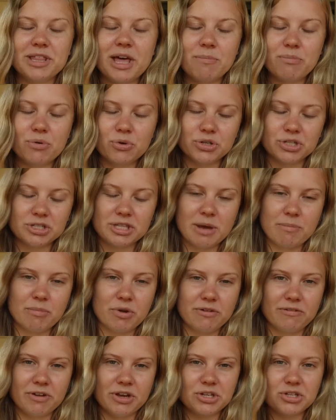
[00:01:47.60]
me that push and that
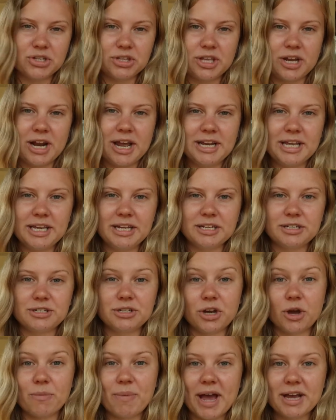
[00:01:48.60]
motivation that I needed
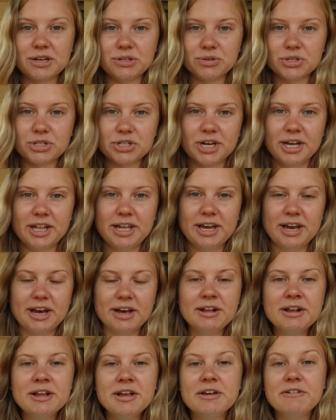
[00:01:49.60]
to go back to
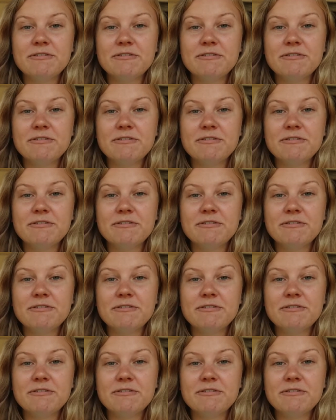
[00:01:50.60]
Australia,